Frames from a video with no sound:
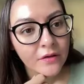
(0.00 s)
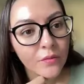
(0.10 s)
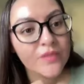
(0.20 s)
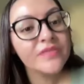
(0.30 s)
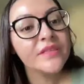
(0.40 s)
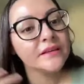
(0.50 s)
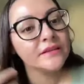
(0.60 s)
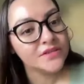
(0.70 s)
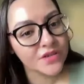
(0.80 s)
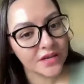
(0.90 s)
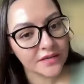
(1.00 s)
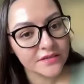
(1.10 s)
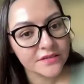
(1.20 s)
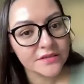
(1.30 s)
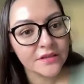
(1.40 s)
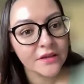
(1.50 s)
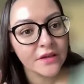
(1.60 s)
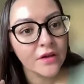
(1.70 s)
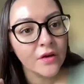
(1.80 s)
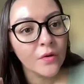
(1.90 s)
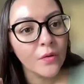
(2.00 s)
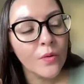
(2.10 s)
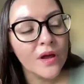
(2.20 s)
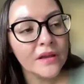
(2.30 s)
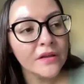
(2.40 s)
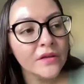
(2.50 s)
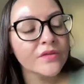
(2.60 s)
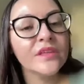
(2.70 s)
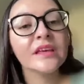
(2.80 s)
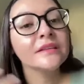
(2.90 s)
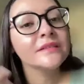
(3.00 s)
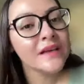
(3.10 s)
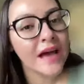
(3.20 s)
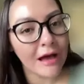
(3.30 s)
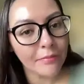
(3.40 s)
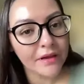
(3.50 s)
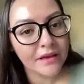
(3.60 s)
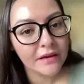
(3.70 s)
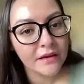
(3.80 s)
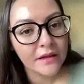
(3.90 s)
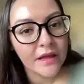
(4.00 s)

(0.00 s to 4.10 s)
when things change, when new things happen.